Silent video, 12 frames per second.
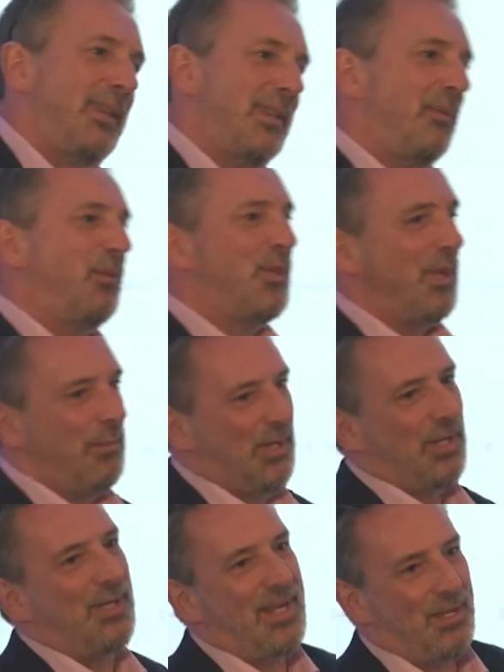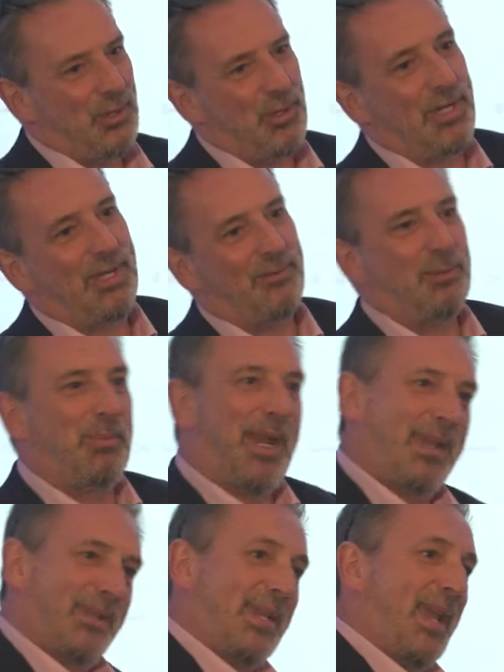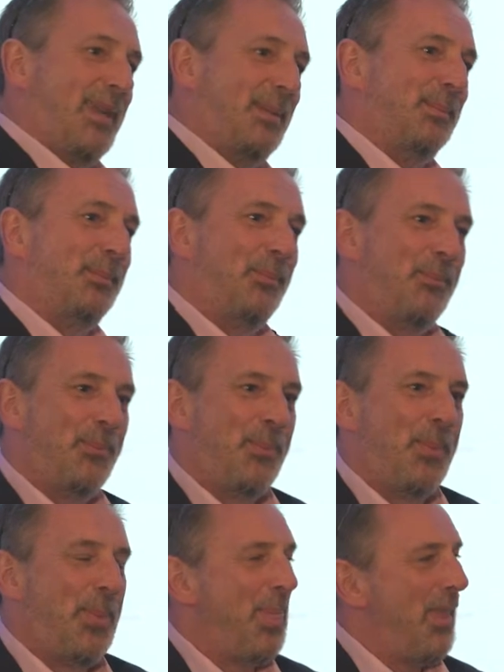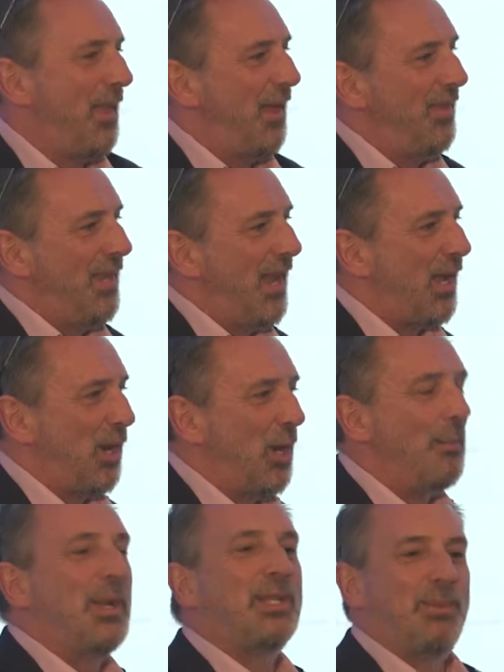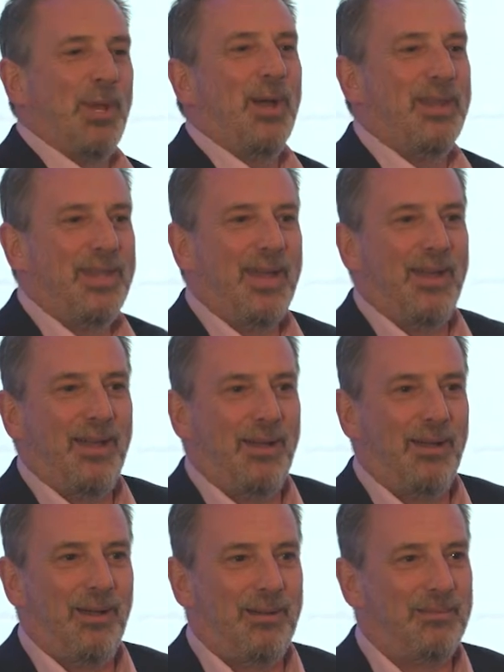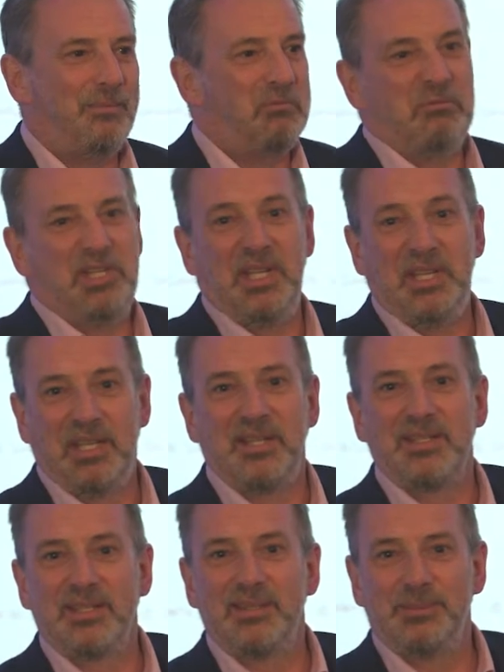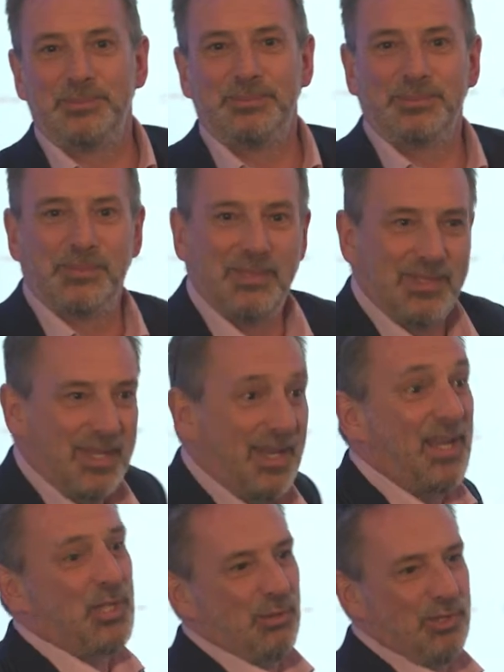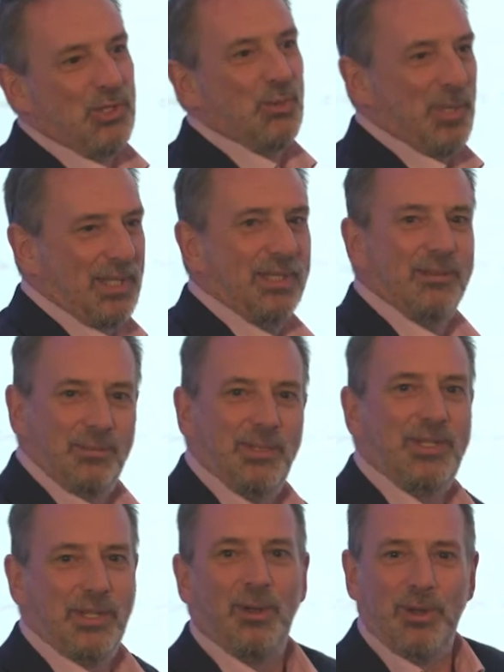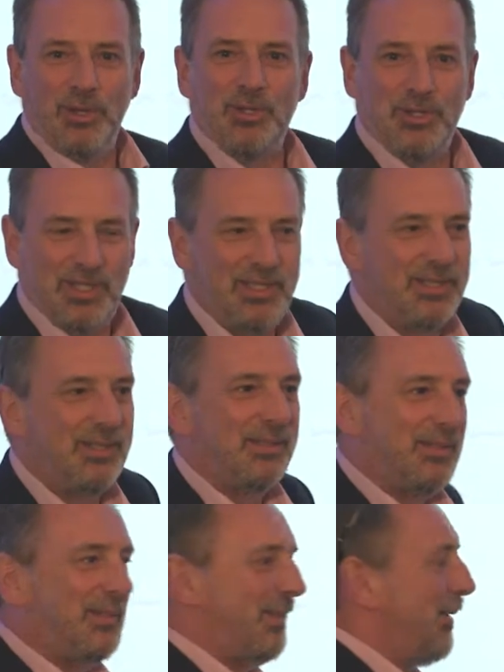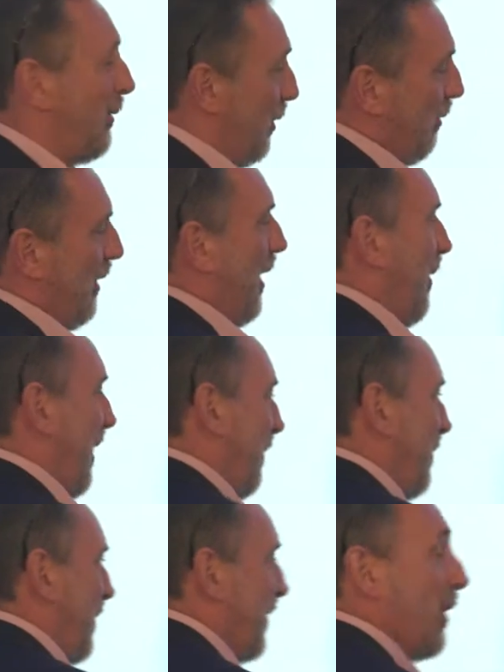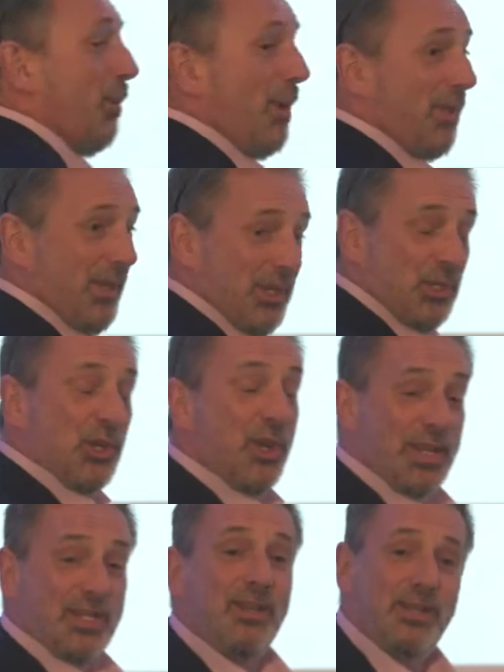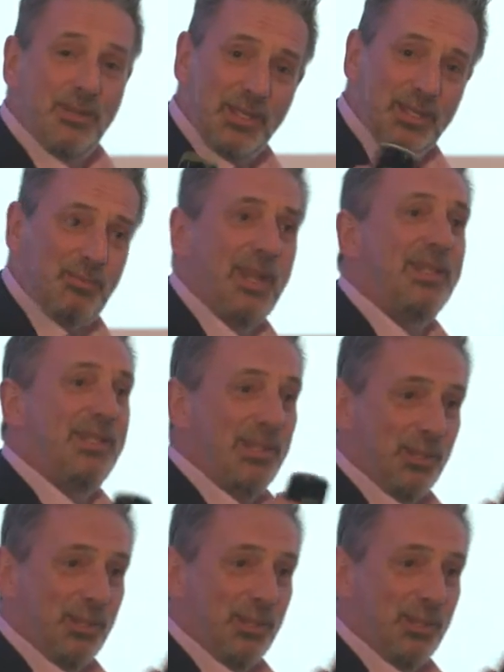is every time you cut down a tree, you have to plant 10. And the economics behind that are ridiculous, unless you're in Sweden and you've got a lot of trees, which we don't have. So the one thing the Chinese are doing is planting